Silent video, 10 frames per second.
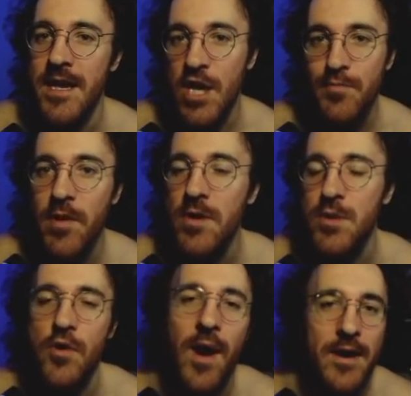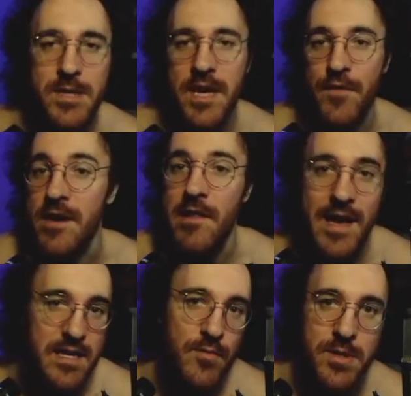Each balloonist requires different
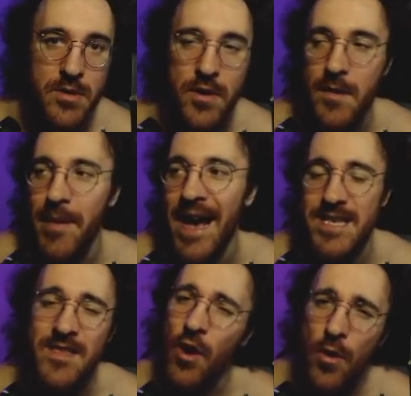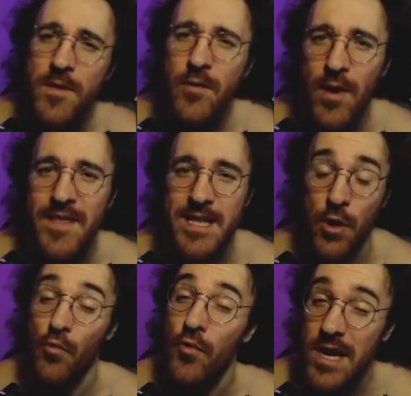collectibles in order to pass. And the only one that's
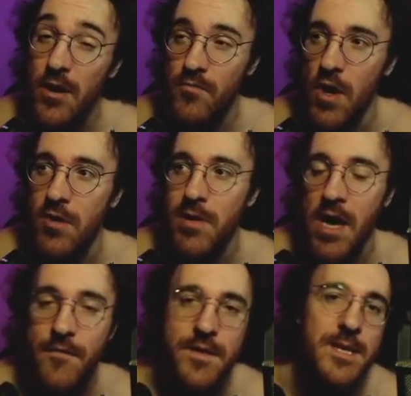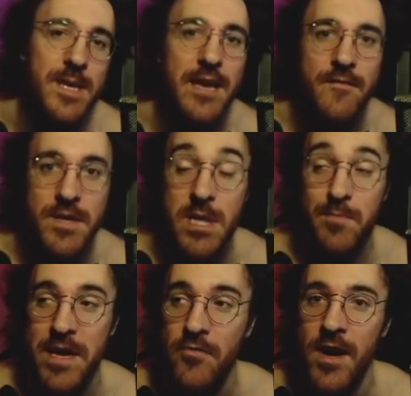a real roadblock for the sake of this
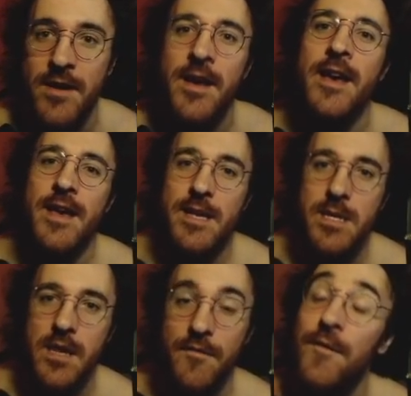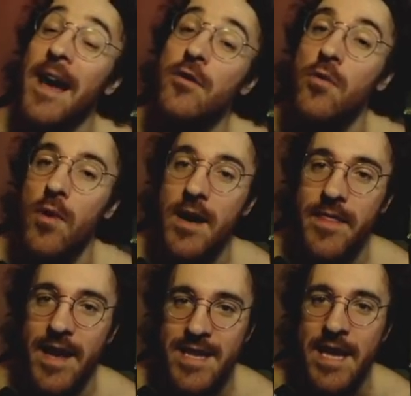speedrun is the final
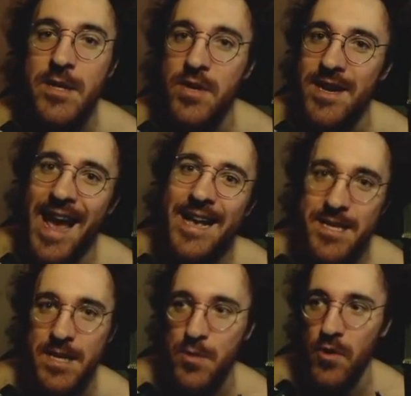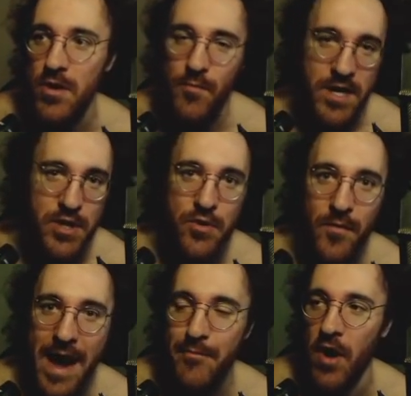one that takes you to Nasty's world where you
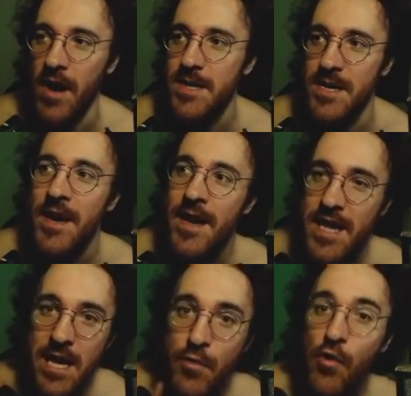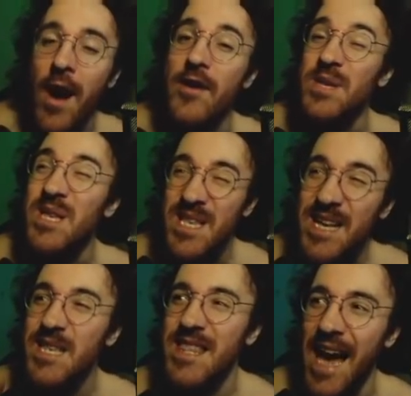do rat proxy. He requires
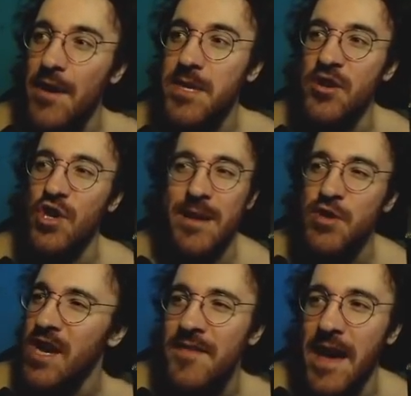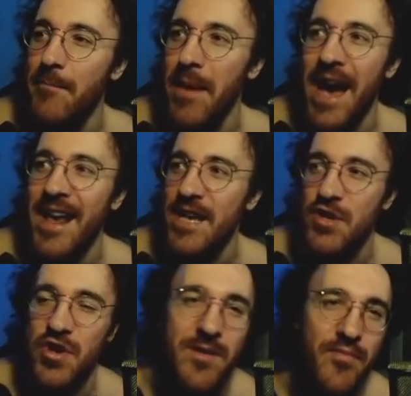6,000 gems. Check out that
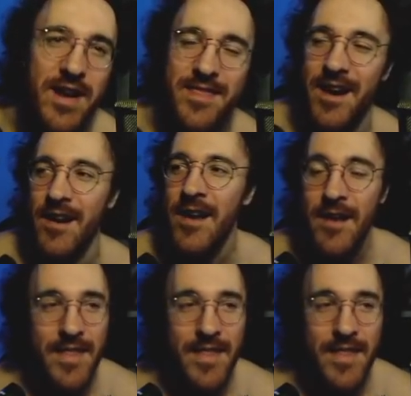badass jump right there.